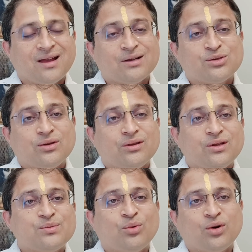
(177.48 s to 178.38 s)
And so in
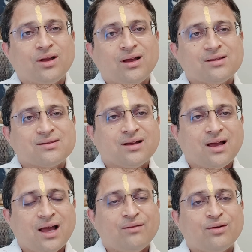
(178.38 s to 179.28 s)
this podcast,
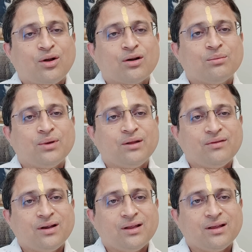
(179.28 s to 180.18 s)
I have talked
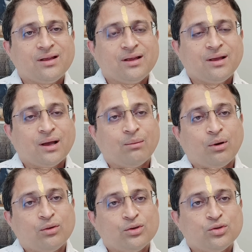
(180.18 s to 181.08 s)
briefly
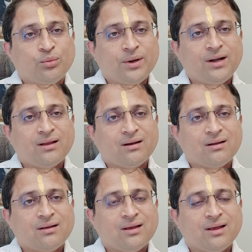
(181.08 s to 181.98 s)
about
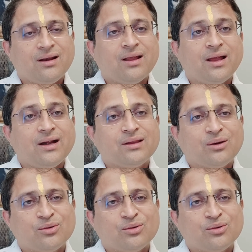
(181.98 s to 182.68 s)
Jupiter in 8th